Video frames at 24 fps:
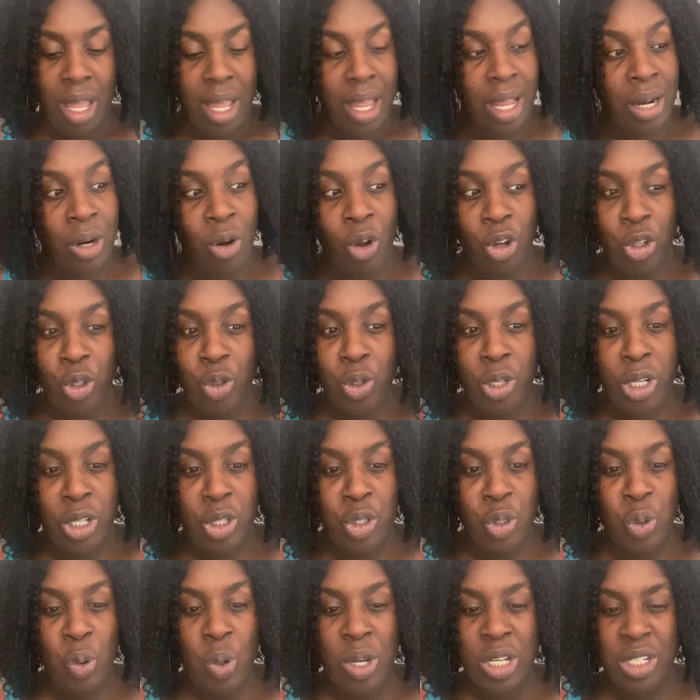and all you can
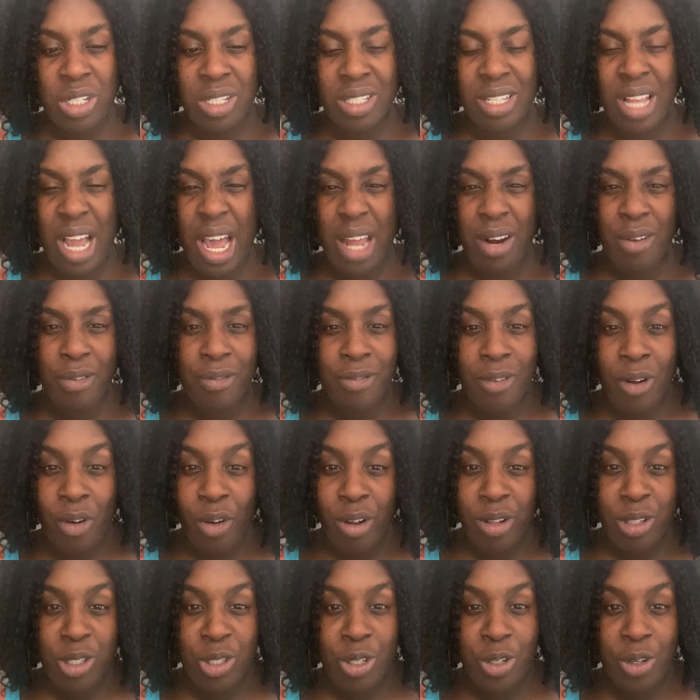do is just kind of
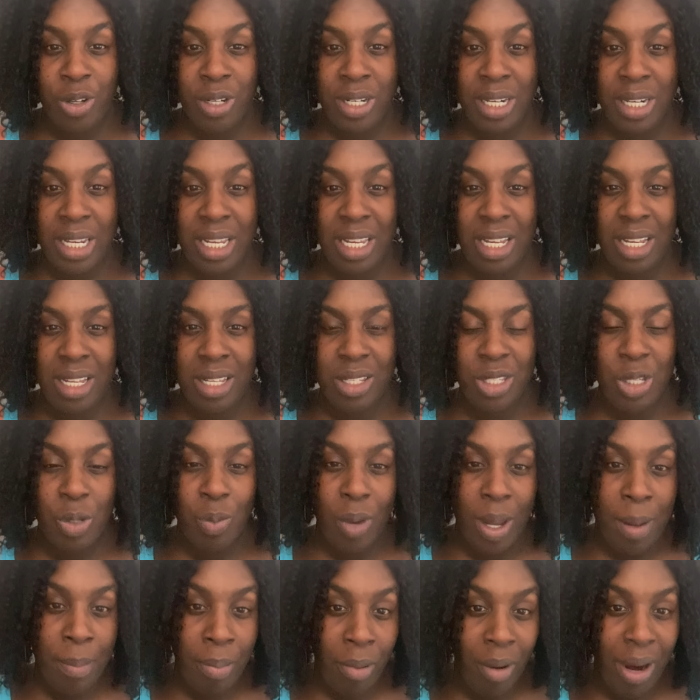fall to your knees? You
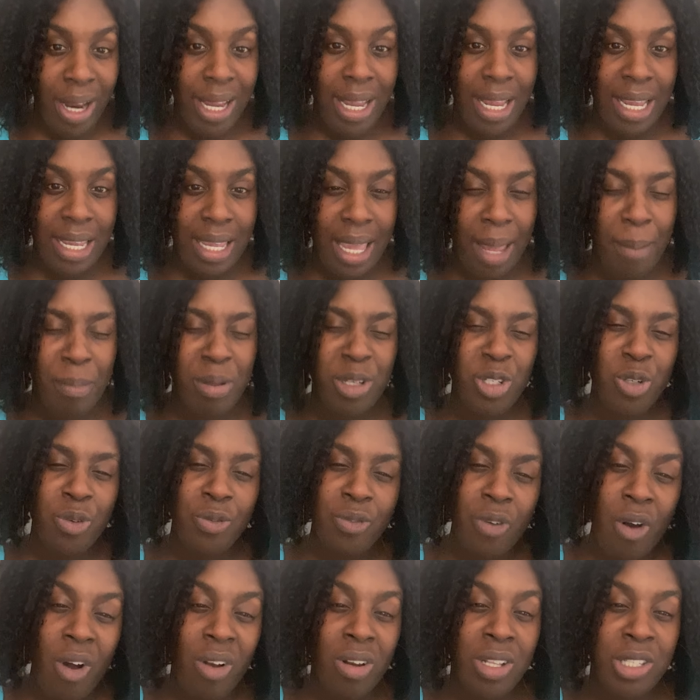ain't praying yet, but you
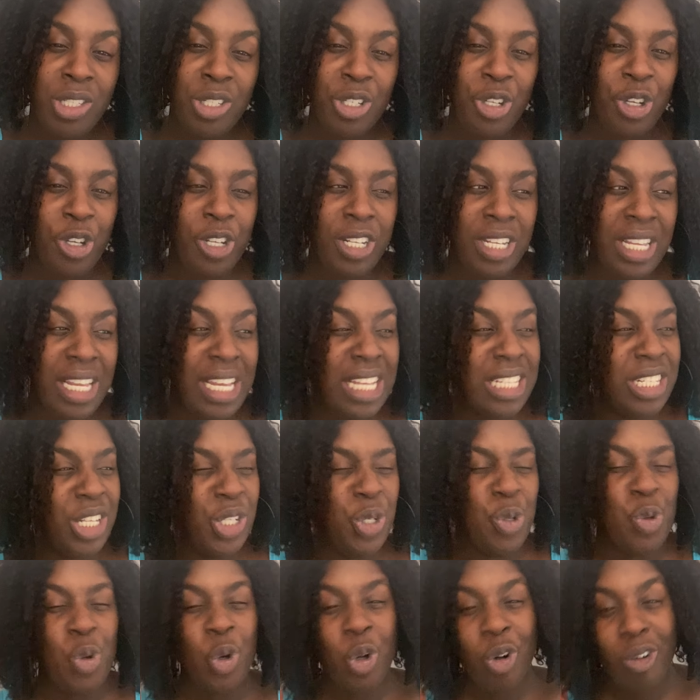fall into your knees and
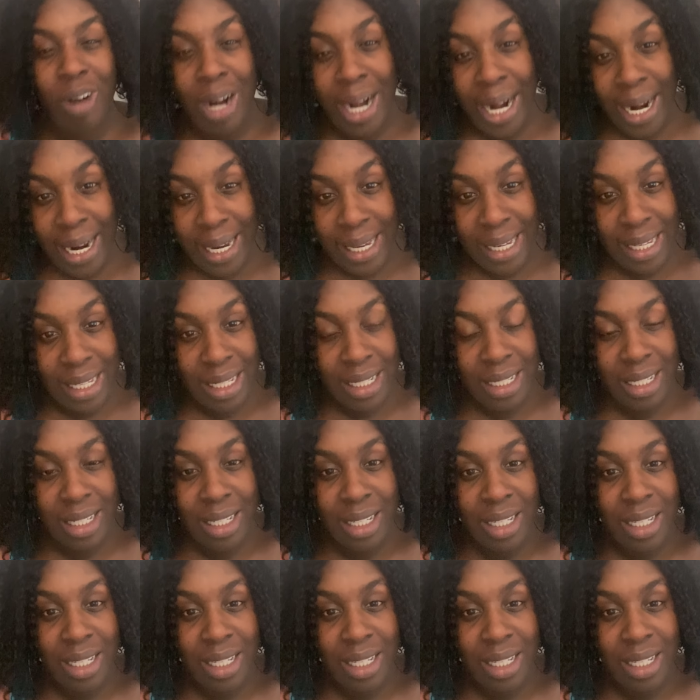you crying,